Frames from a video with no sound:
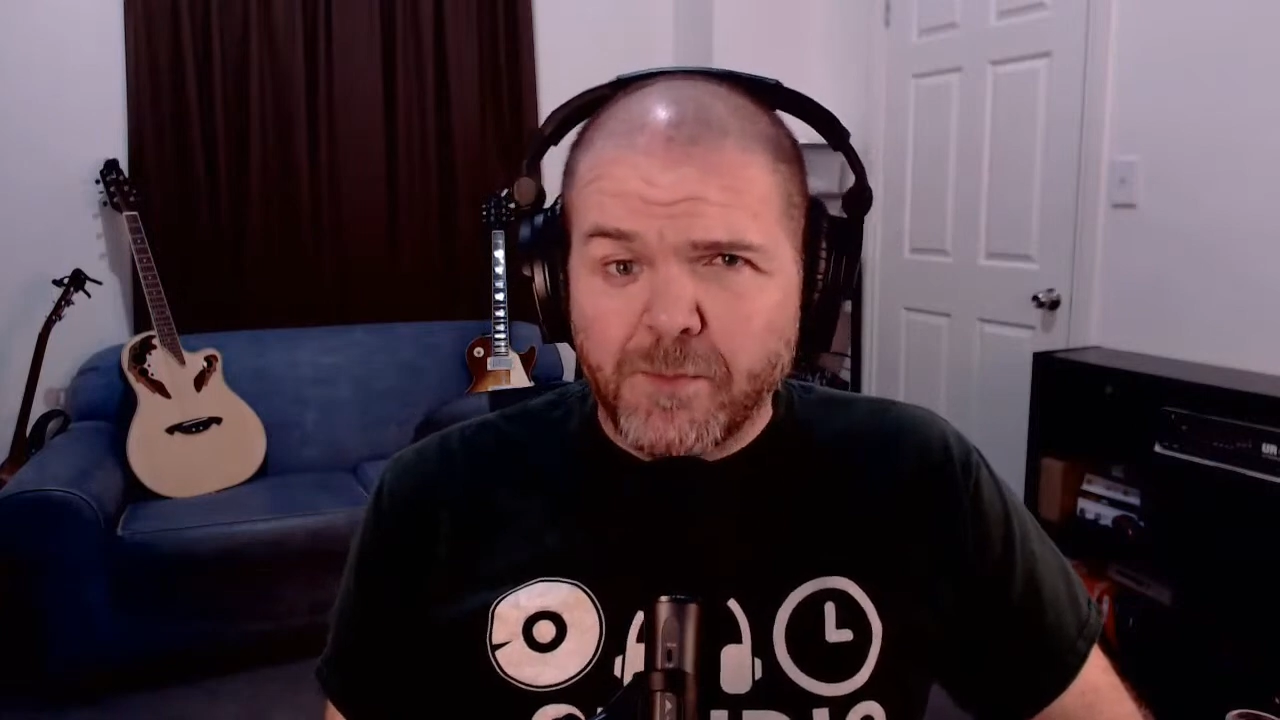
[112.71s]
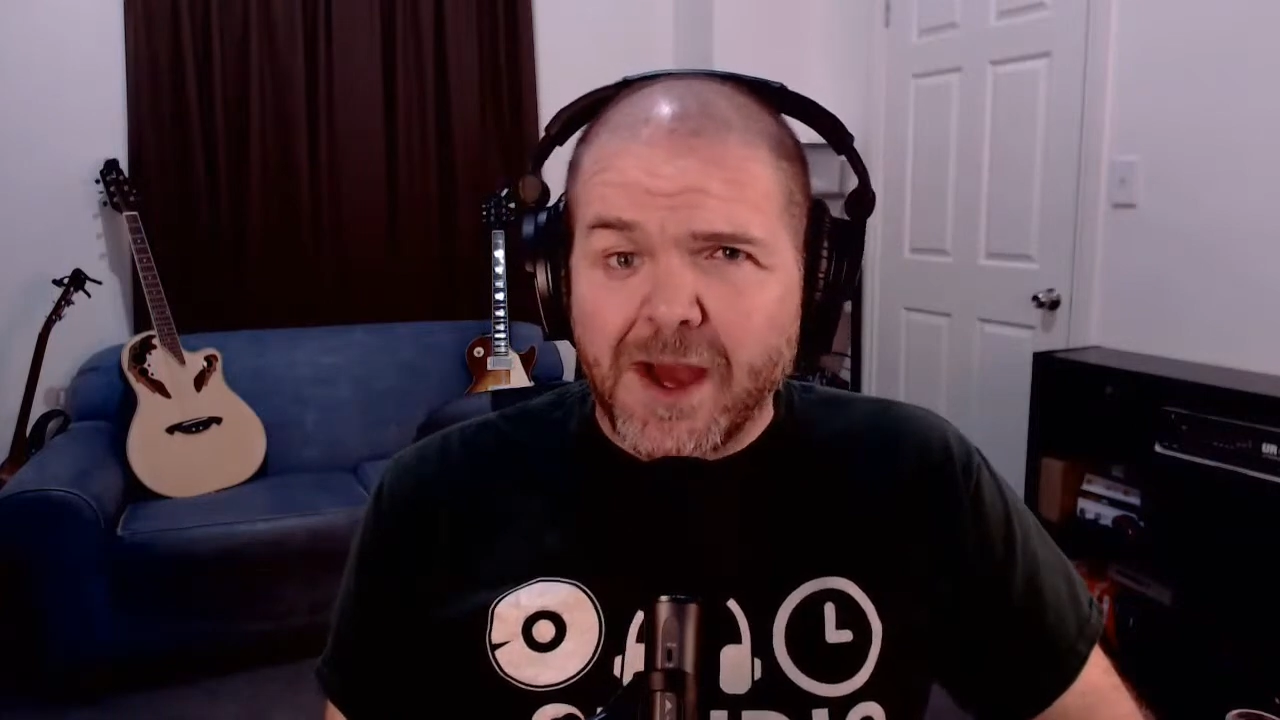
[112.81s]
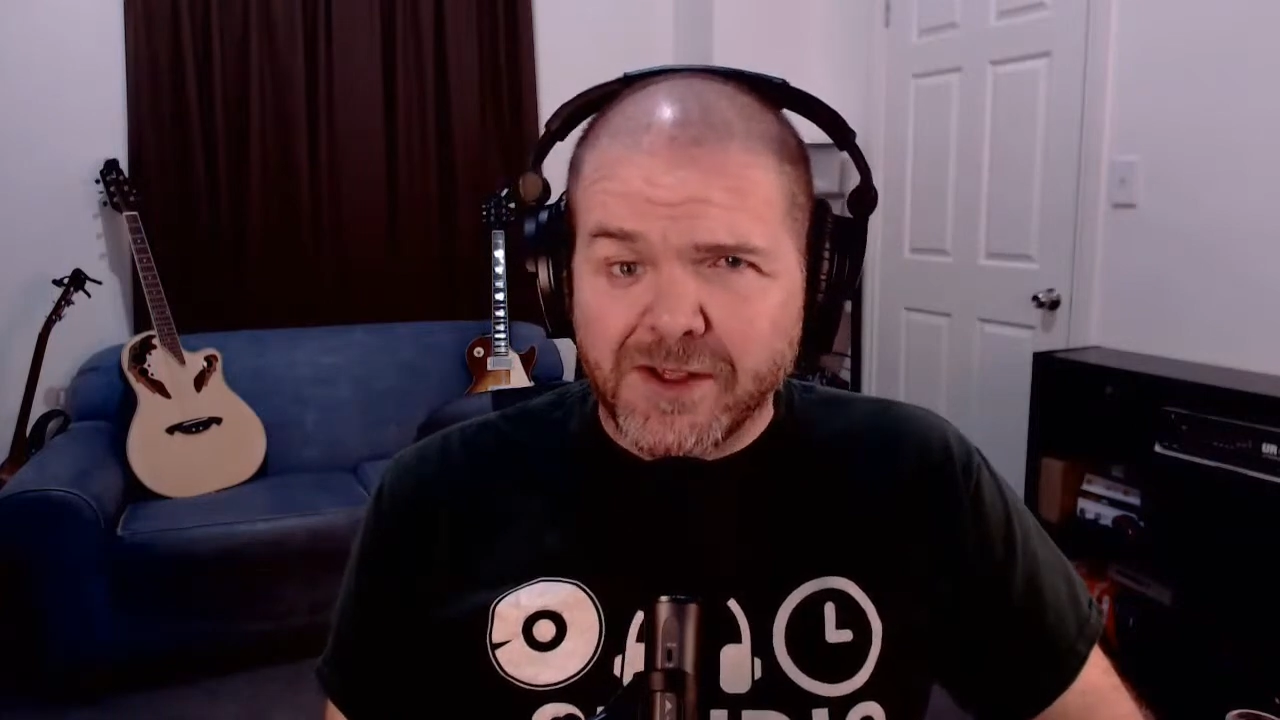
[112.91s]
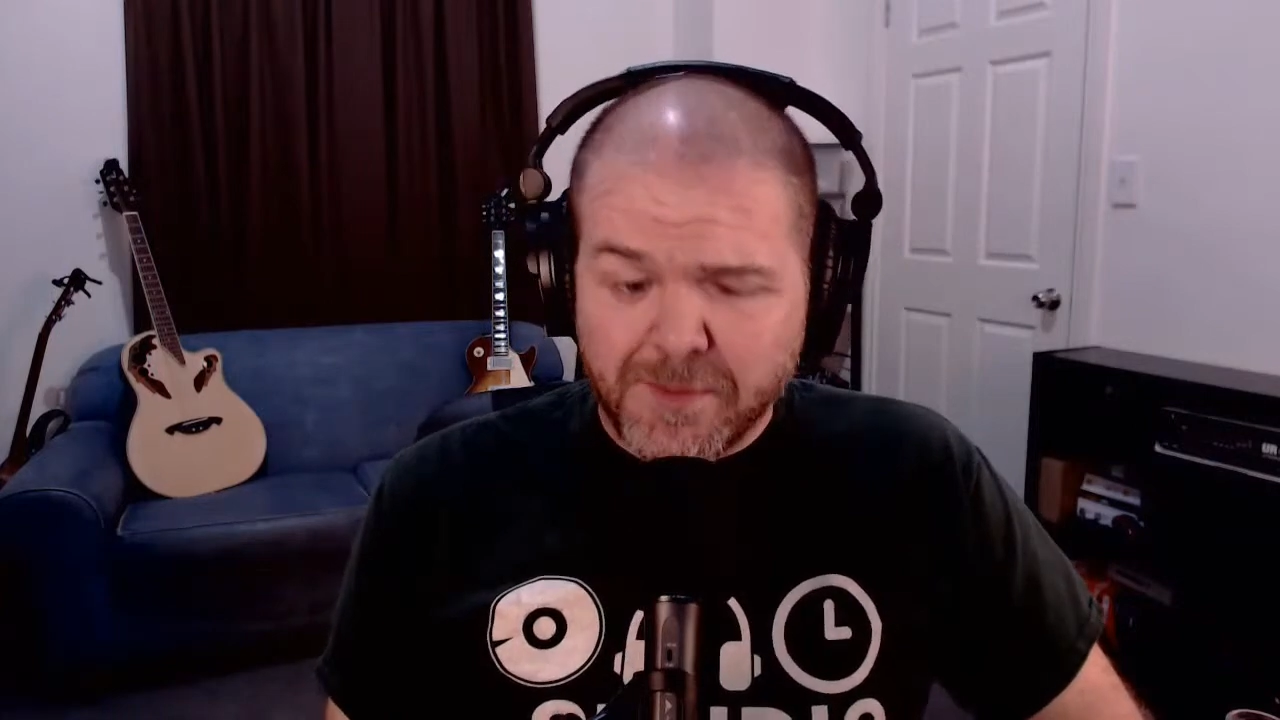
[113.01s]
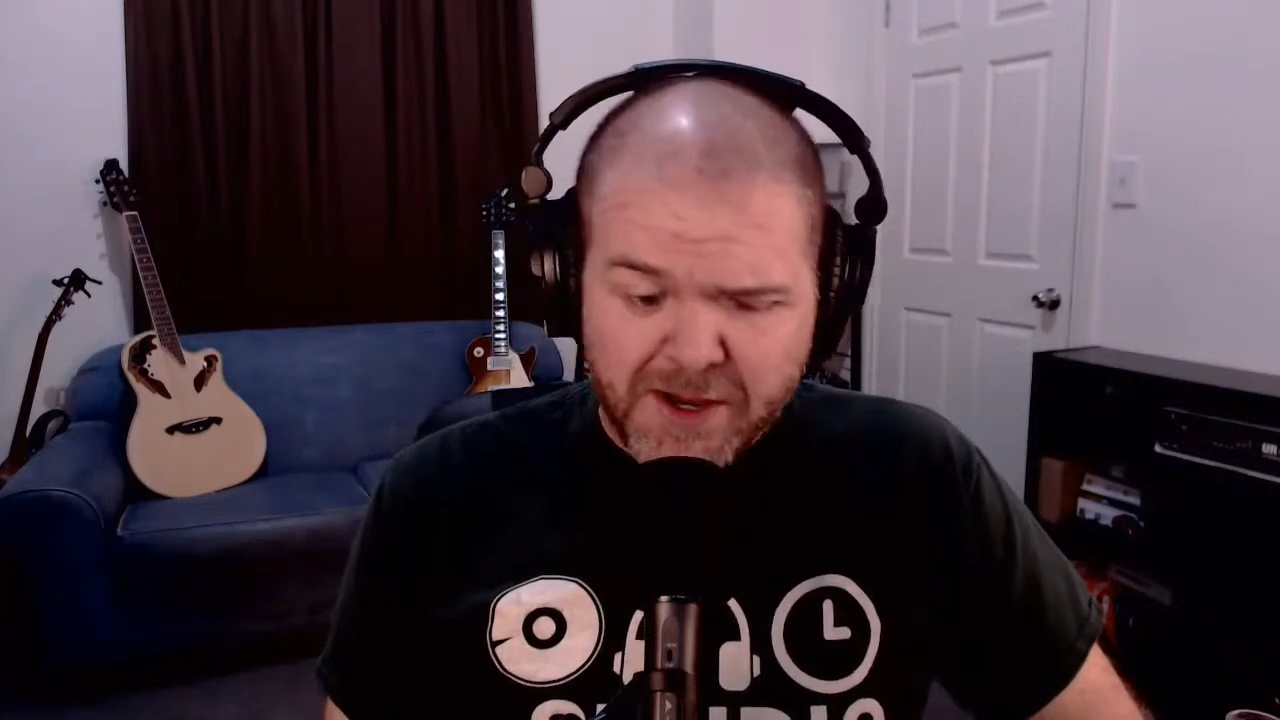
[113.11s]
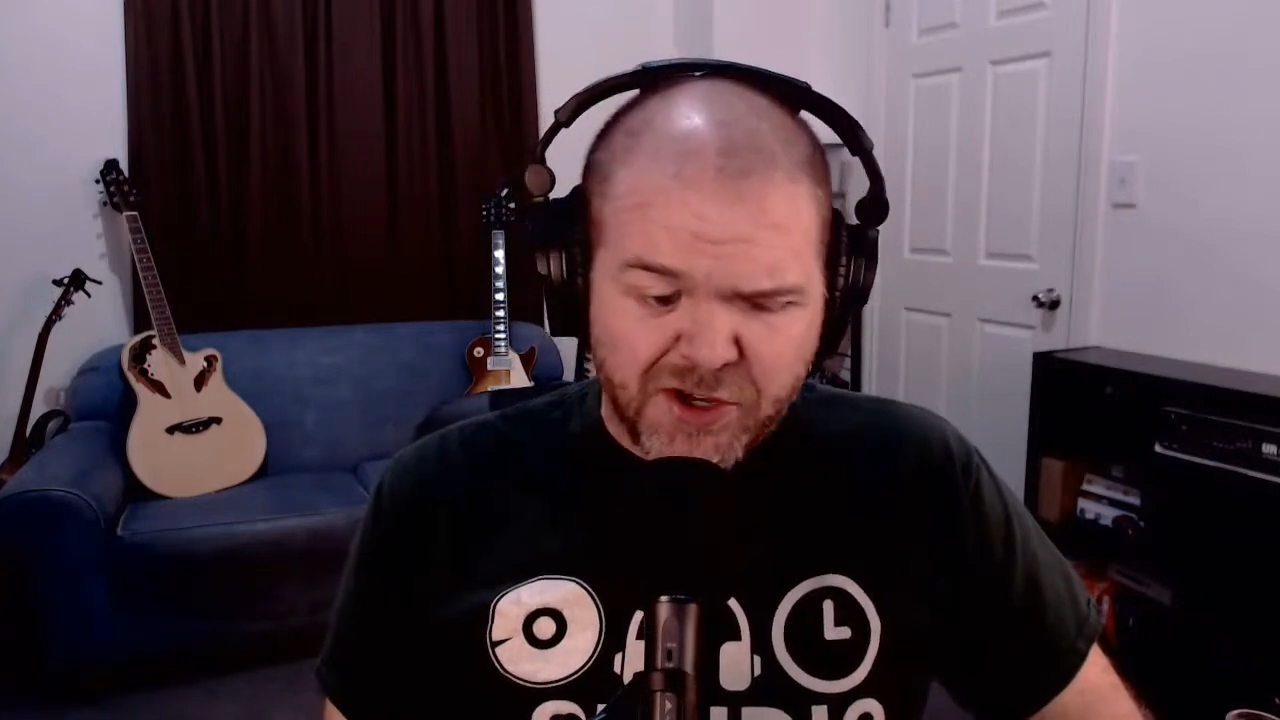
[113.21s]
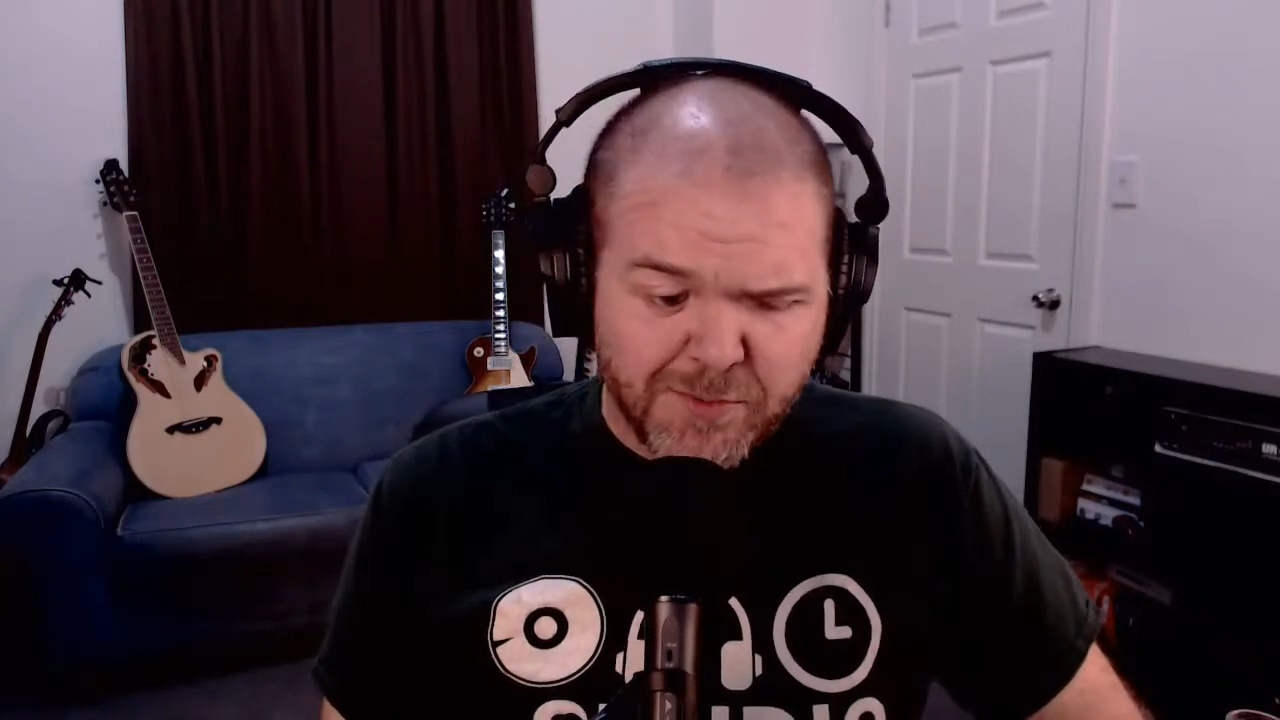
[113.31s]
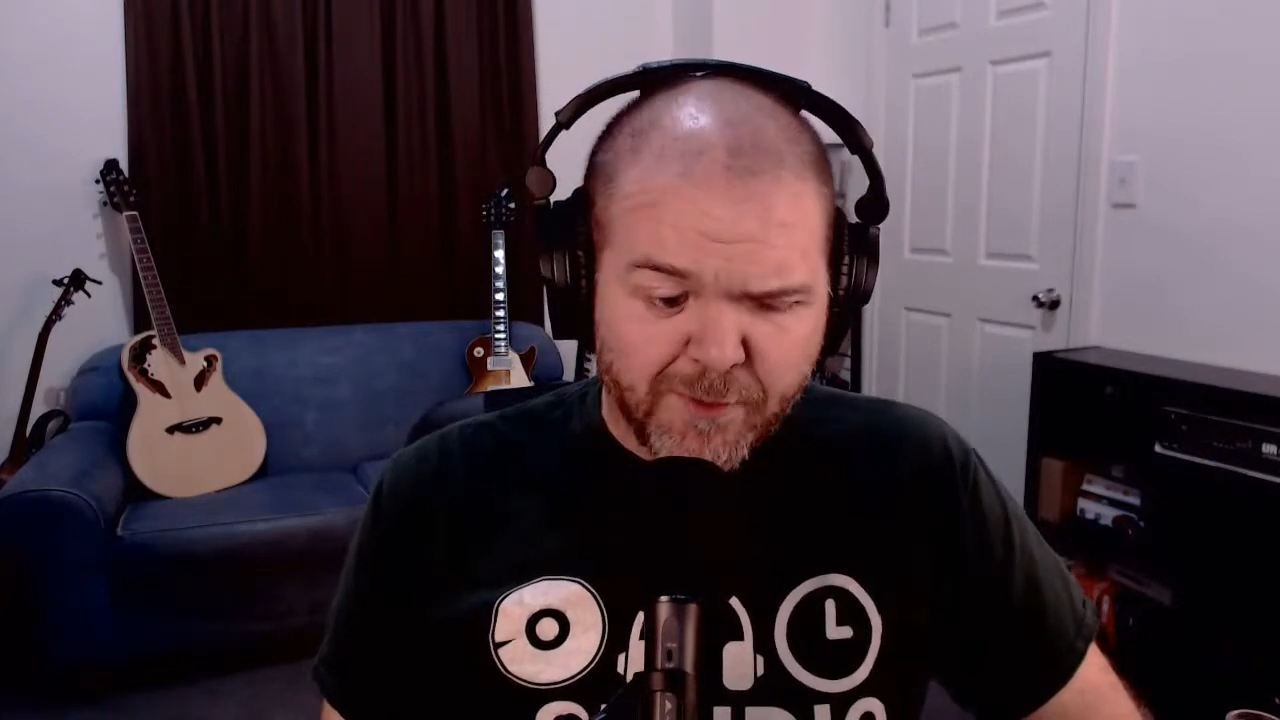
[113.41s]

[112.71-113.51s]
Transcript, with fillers: as I mentioned